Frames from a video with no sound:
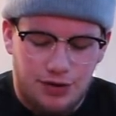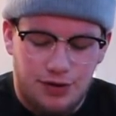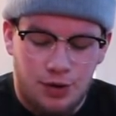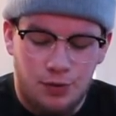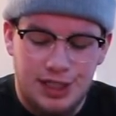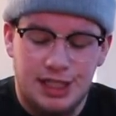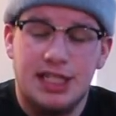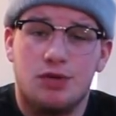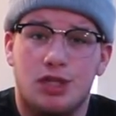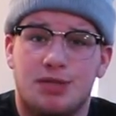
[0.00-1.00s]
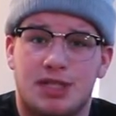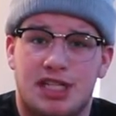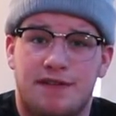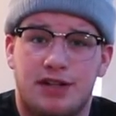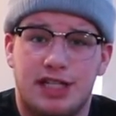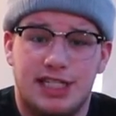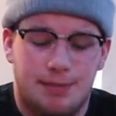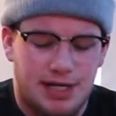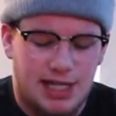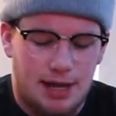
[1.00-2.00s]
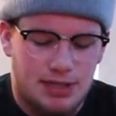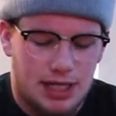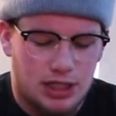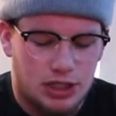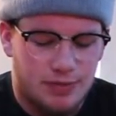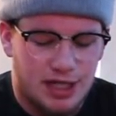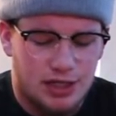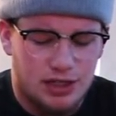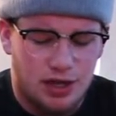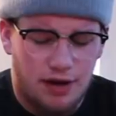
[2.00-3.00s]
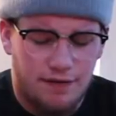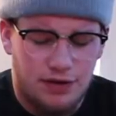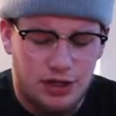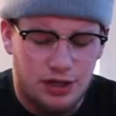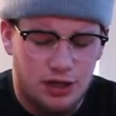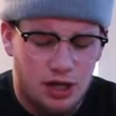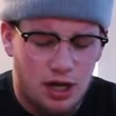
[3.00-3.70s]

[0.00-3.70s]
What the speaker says: The reason this one specifically is in my top 10, just because of